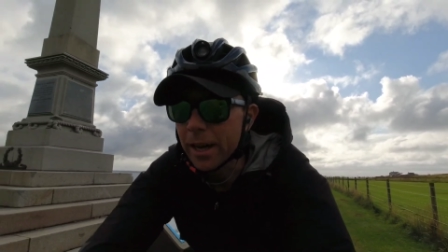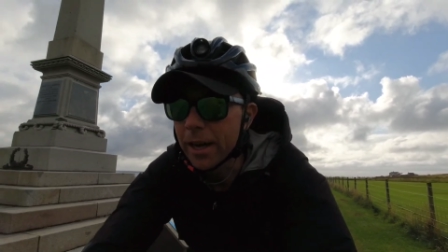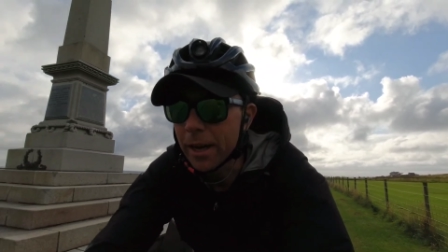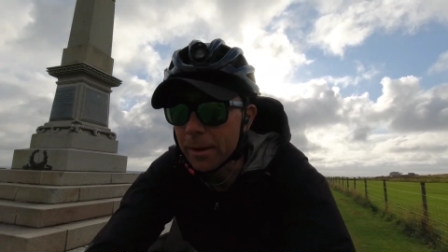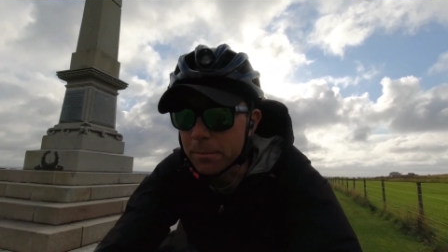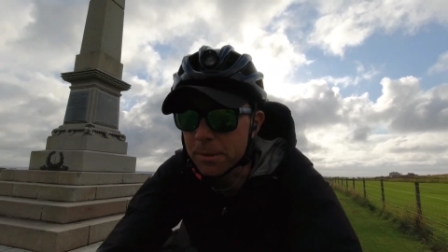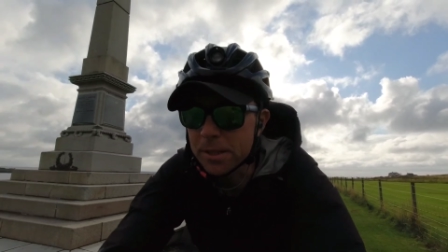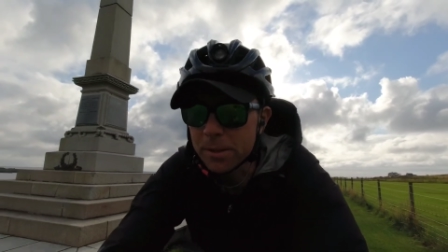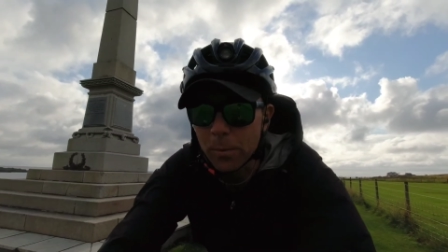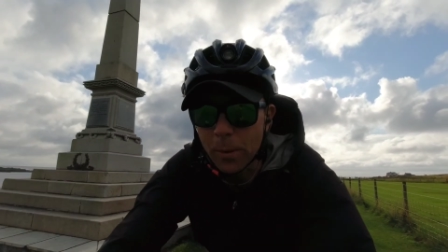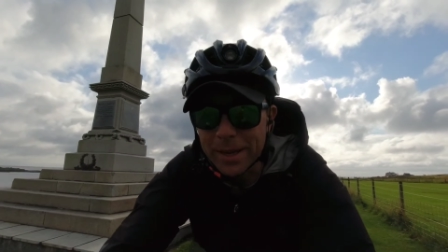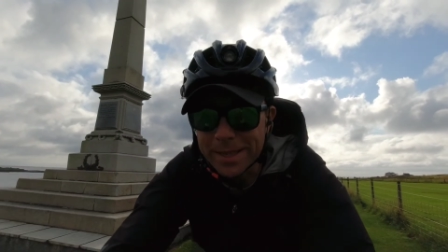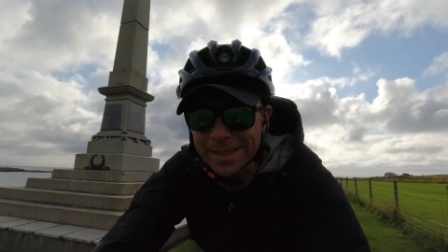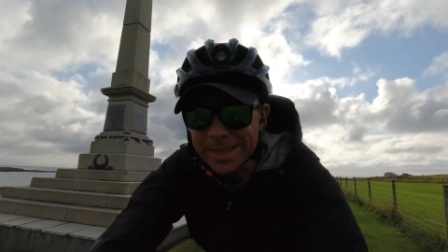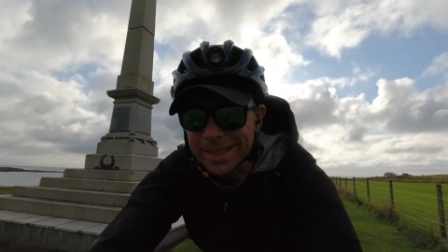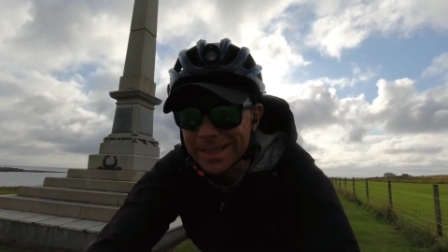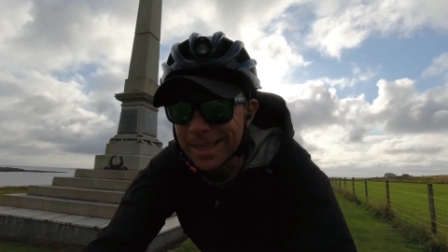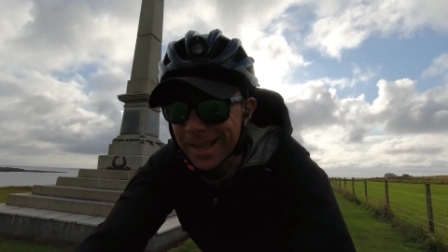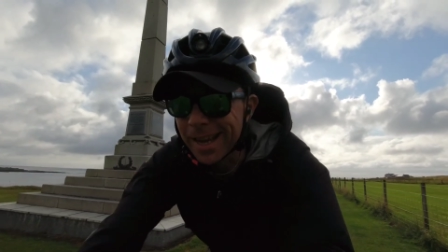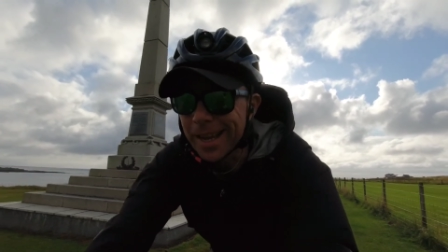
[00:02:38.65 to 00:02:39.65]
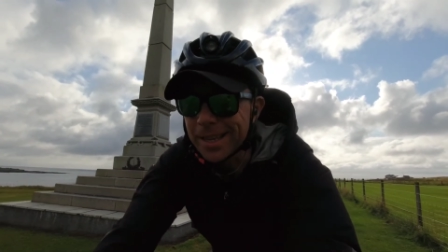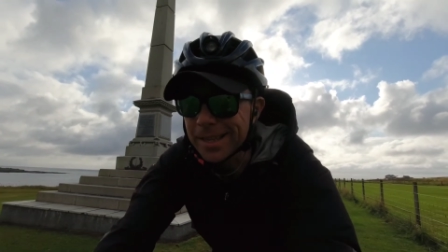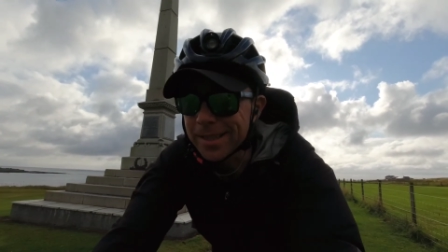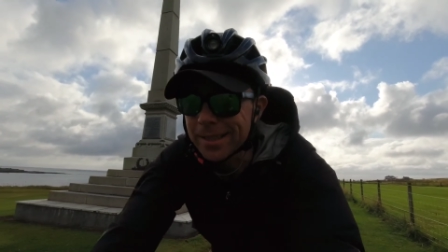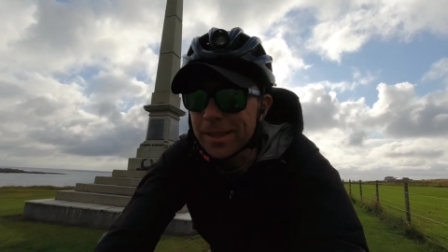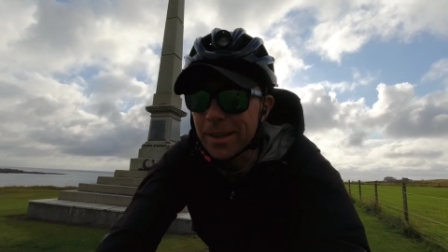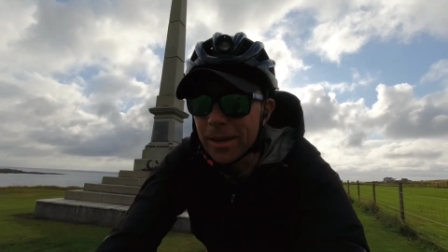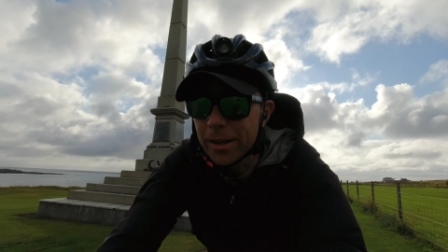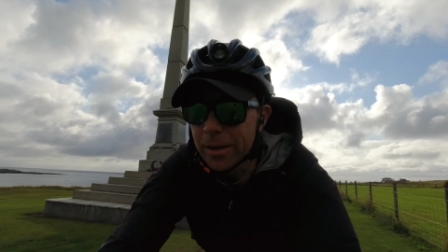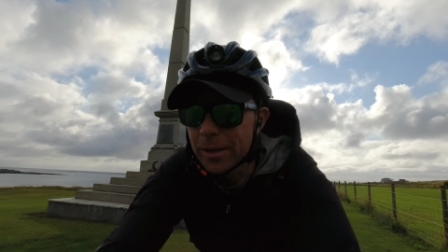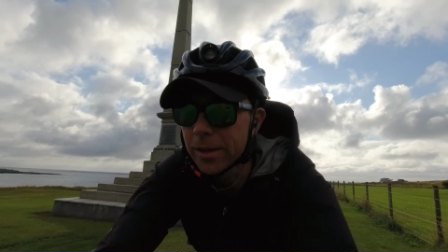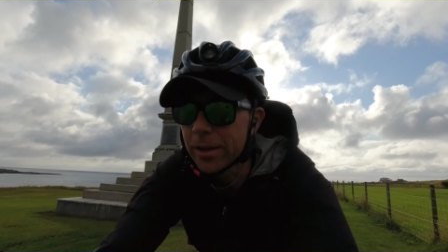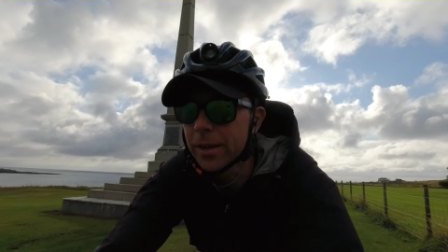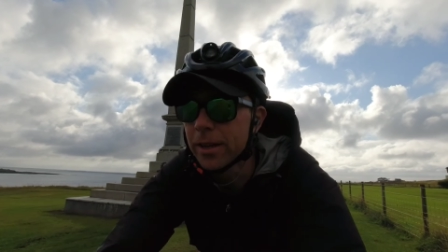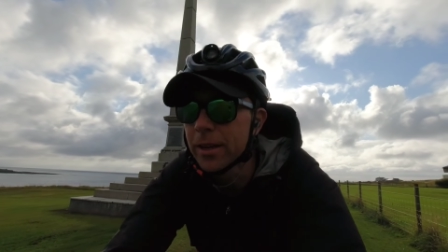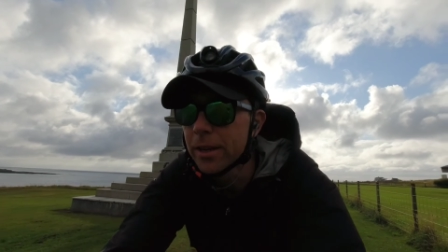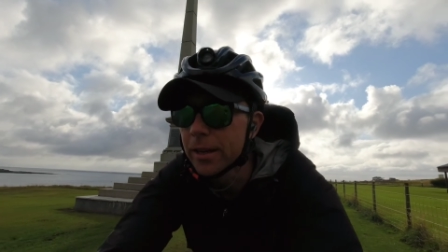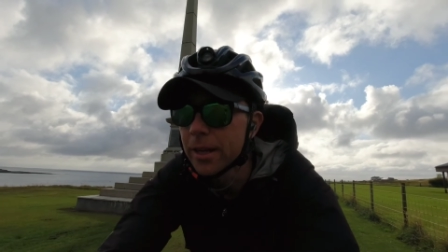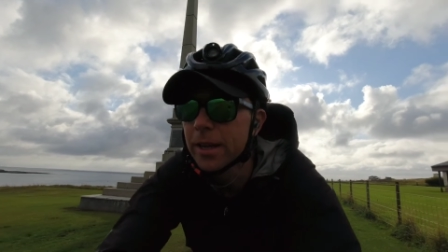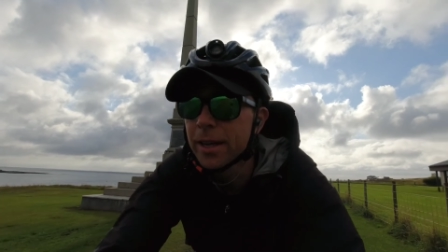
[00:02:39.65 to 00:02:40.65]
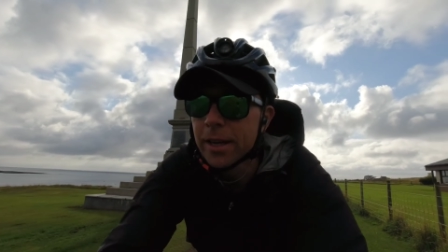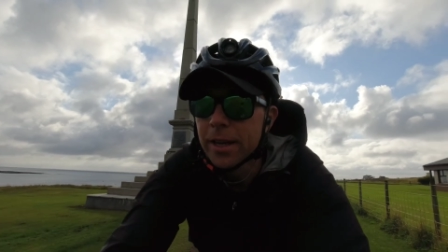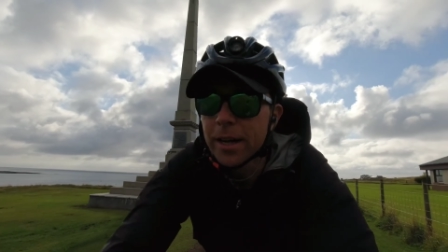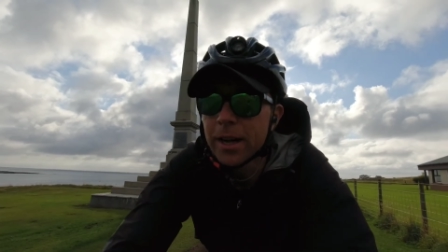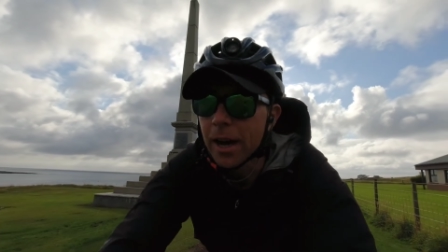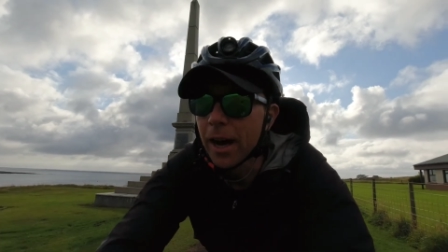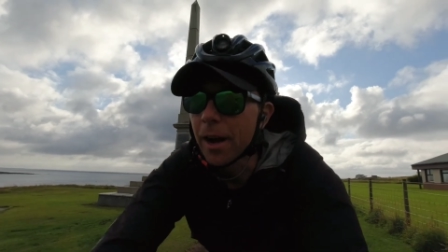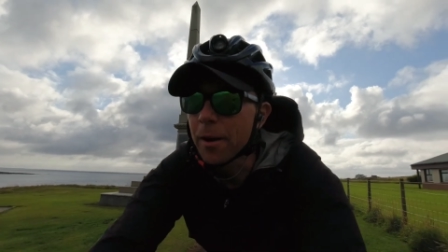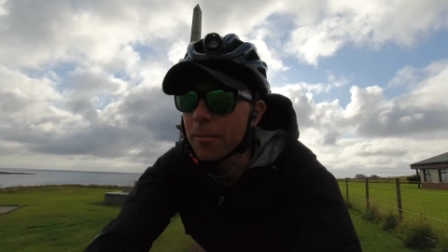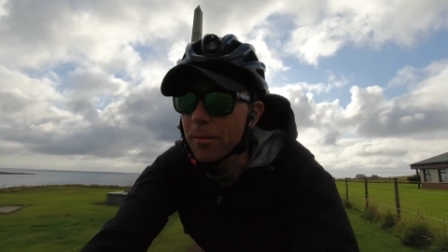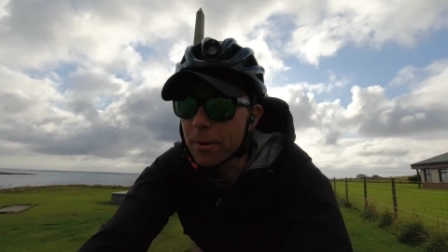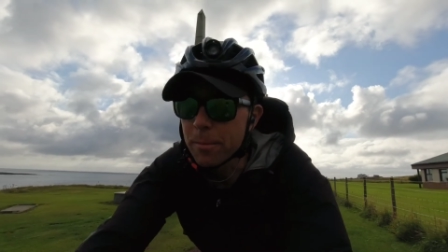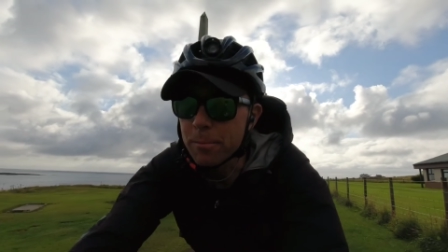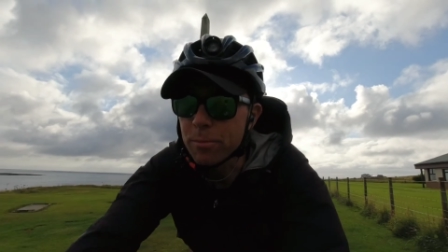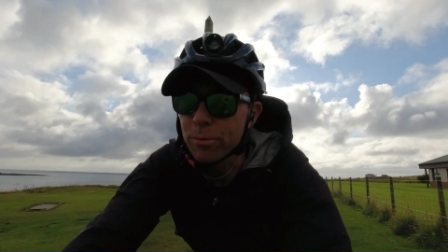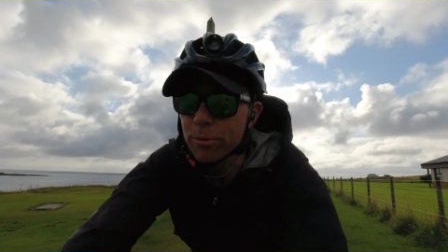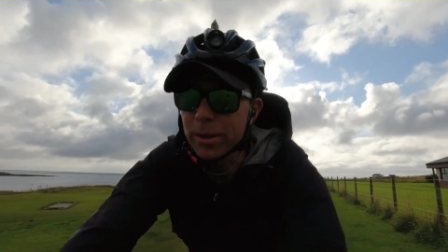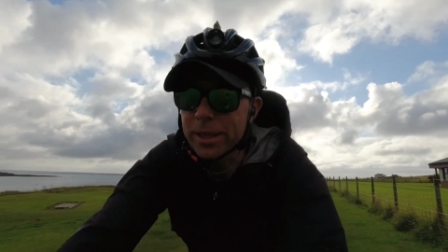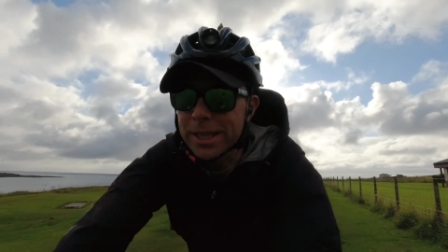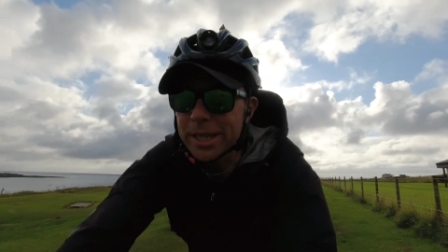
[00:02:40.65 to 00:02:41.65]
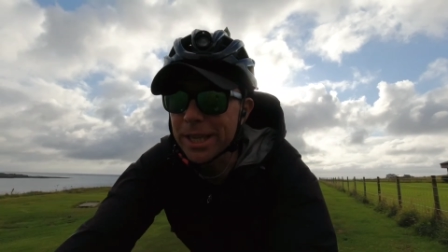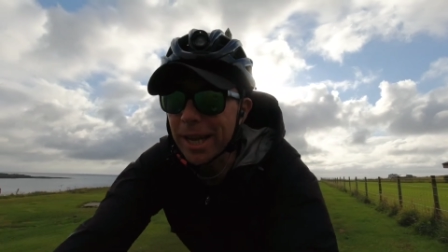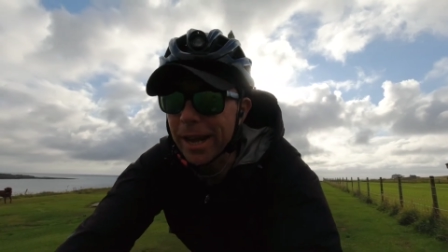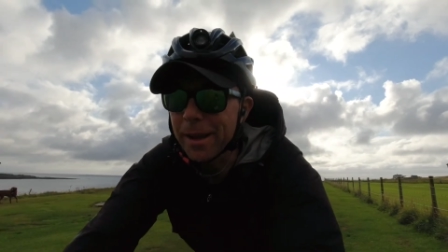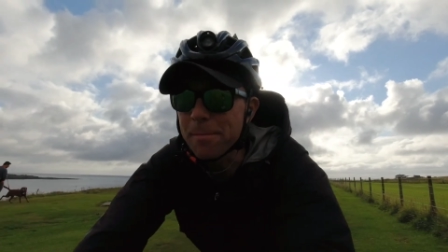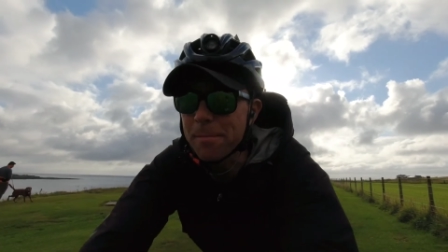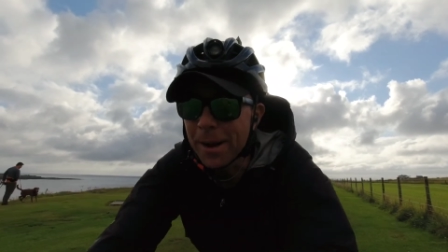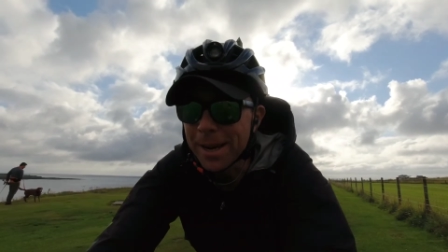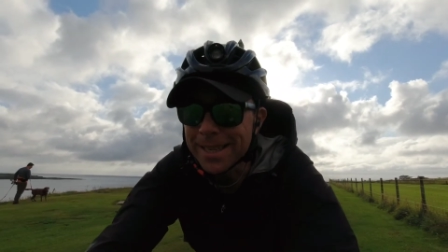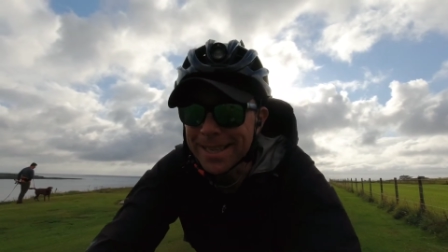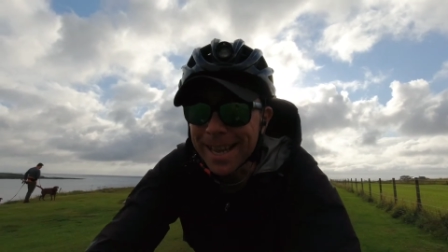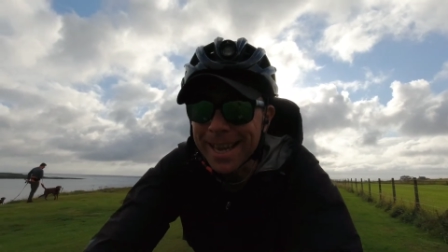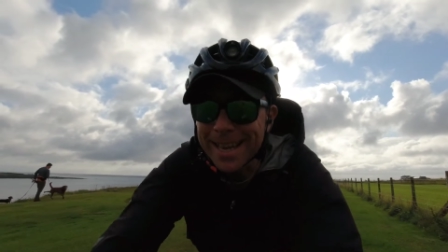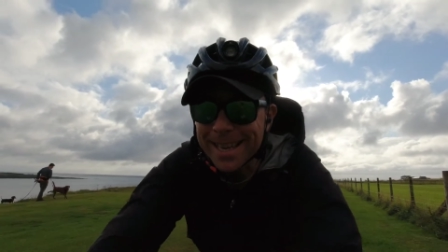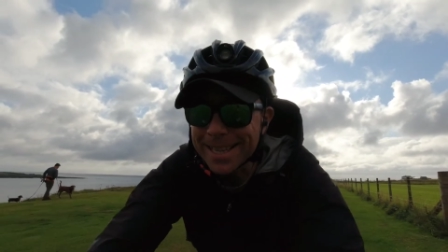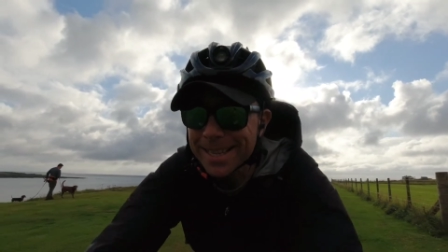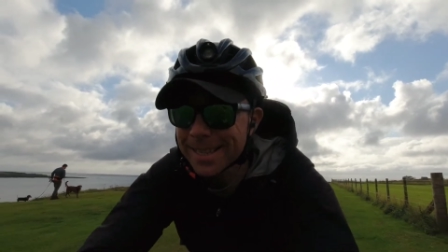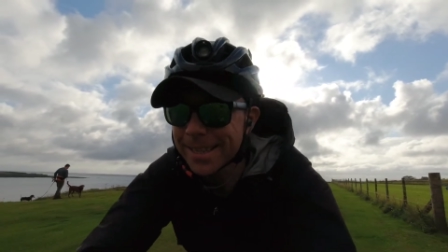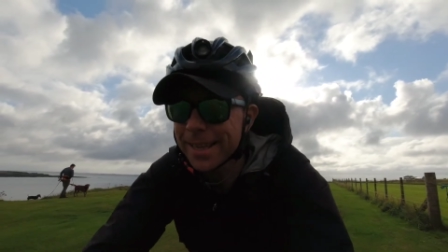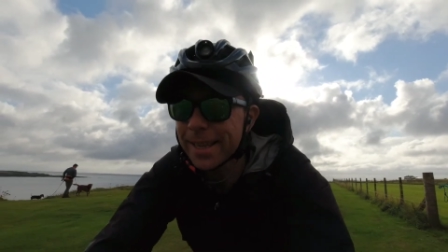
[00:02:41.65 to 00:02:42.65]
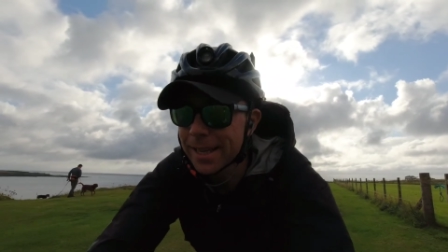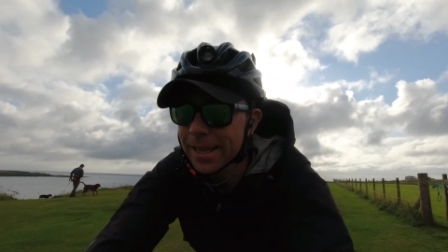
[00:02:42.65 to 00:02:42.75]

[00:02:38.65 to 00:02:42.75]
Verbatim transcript: I'm just wasting days, so I appreciate my days.